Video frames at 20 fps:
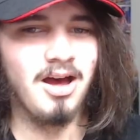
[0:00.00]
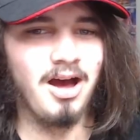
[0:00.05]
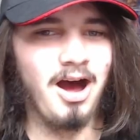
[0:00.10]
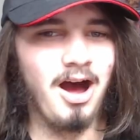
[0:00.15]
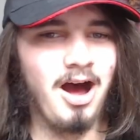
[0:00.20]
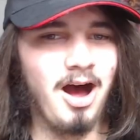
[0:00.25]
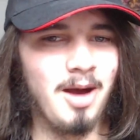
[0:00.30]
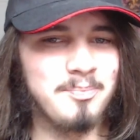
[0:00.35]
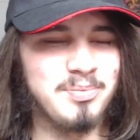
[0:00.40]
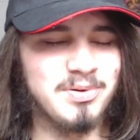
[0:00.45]

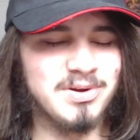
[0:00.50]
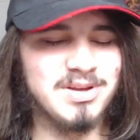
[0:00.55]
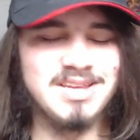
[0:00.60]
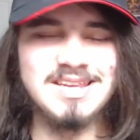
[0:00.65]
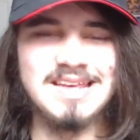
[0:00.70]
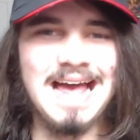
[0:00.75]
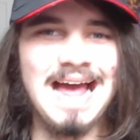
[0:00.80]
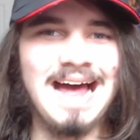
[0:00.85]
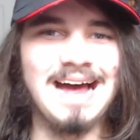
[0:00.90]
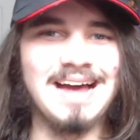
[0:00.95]
Uh, but
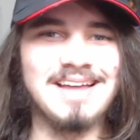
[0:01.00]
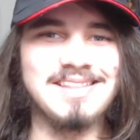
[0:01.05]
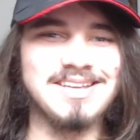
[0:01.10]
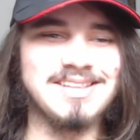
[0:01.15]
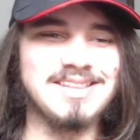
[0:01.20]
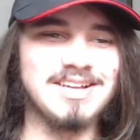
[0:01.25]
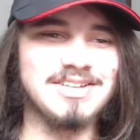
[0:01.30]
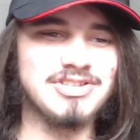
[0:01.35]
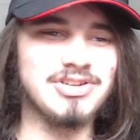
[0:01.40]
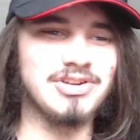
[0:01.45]
yeah, I
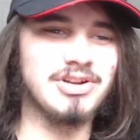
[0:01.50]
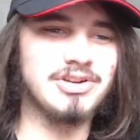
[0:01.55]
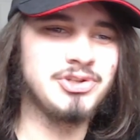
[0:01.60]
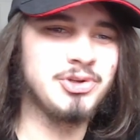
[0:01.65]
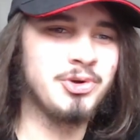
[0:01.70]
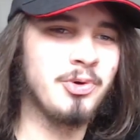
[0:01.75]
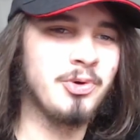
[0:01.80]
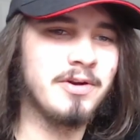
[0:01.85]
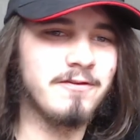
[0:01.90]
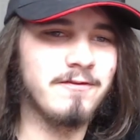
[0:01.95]
think that's gonna
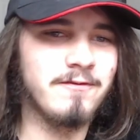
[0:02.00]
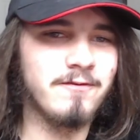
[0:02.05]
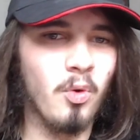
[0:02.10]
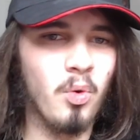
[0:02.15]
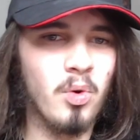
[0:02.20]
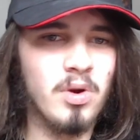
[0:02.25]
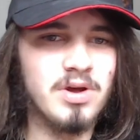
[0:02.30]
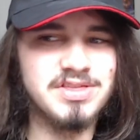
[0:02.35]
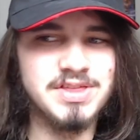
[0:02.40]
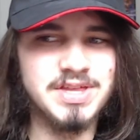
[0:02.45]
do it
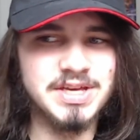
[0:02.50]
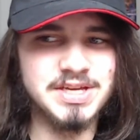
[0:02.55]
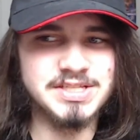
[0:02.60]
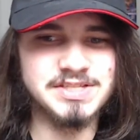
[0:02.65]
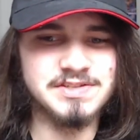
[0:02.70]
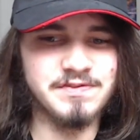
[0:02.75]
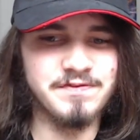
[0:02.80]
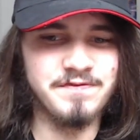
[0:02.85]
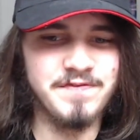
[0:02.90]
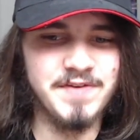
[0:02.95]
for
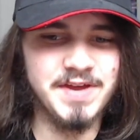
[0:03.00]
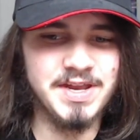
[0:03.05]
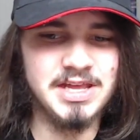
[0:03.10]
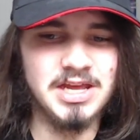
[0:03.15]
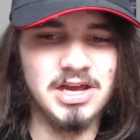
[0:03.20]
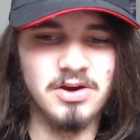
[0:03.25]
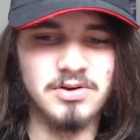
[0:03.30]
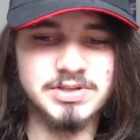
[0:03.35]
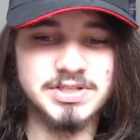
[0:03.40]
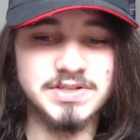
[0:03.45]
this
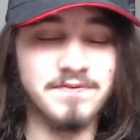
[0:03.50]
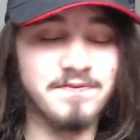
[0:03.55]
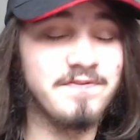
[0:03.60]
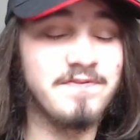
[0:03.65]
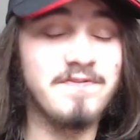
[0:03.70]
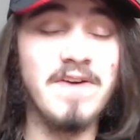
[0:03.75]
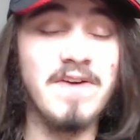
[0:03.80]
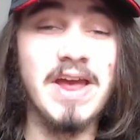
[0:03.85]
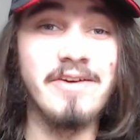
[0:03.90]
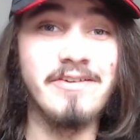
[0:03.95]
video. Some
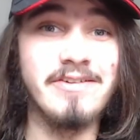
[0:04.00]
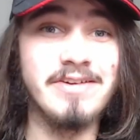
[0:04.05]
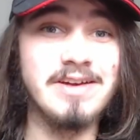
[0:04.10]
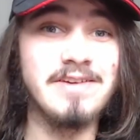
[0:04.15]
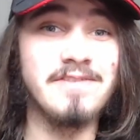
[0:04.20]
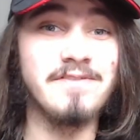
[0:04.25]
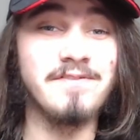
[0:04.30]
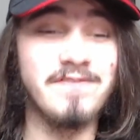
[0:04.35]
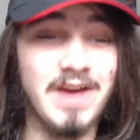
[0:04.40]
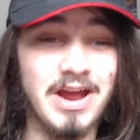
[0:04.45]

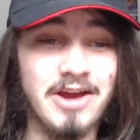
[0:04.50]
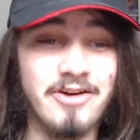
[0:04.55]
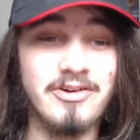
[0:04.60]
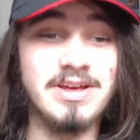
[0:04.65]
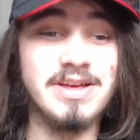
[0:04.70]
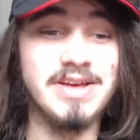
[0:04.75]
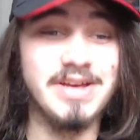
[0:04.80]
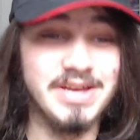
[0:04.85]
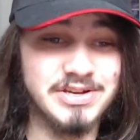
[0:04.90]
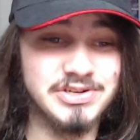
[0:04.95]
very,
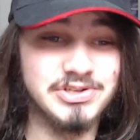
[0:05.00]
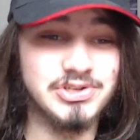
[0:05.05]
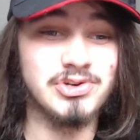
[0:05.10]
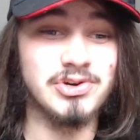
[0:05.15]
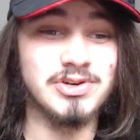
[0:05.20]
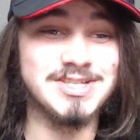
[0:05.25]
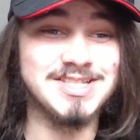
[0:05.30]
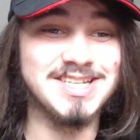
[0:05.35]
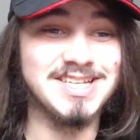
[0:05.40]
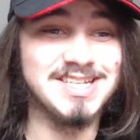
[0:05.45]
very
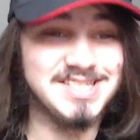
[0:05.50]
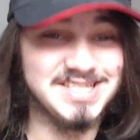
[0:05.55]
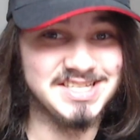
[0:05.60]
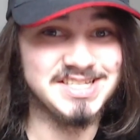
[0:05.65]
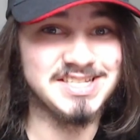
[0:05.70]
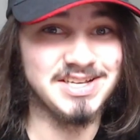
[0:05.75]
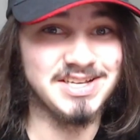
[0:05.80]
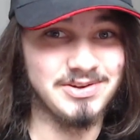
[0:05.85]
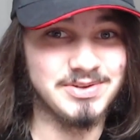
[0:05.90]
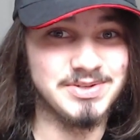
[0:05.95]
interesting
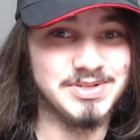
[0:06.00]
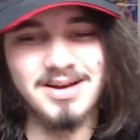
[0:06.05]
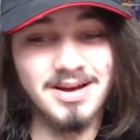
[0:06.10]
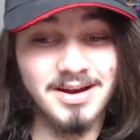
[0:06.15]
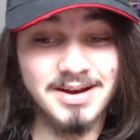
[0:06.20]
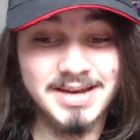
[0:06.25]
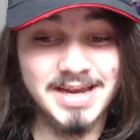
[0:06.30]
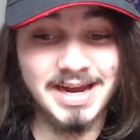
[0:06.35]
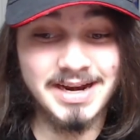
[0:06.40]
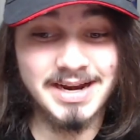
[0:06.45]
details.
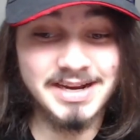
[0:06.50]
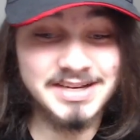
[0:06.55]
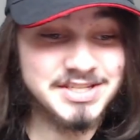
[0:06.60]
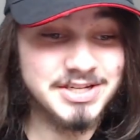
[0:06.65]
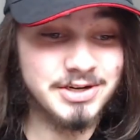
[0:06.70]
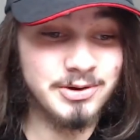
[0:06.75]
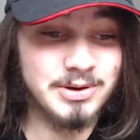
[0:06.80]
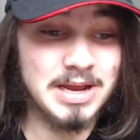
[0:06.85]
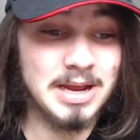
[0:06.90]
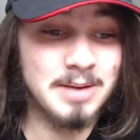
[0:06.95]
Again, I
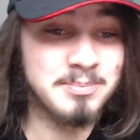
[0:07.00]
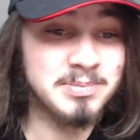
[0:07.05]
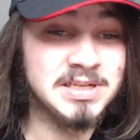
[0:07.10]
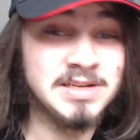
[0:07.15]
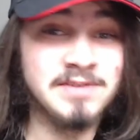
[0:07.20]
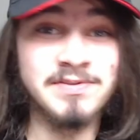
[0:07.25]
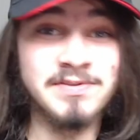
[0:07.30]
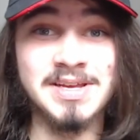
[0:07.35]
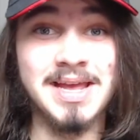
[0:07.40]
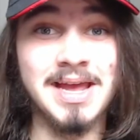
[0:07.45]
still can't
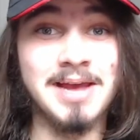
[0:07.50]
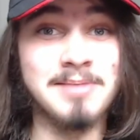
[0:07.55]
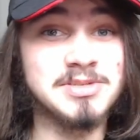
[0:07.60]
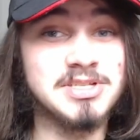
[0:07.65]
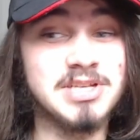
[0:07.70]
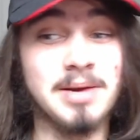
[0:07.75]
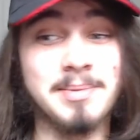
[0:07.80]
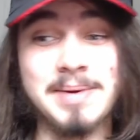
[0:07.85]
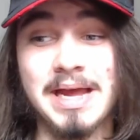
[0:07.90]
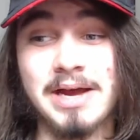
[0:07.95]
believe the game is
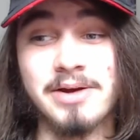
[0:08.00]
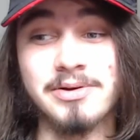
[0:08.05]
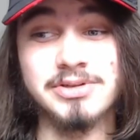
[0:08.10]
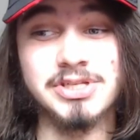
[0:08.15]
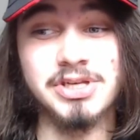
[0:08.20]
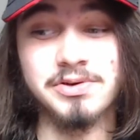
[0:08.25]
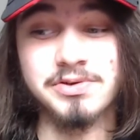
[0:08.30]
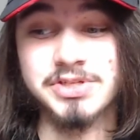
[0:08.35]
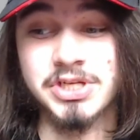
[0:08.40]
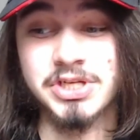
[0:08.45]
coming out
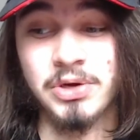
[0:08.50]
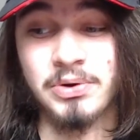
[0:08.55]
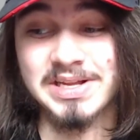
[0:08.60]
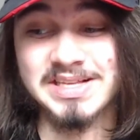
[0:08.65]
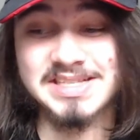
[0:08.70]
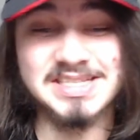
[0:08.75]
so soon.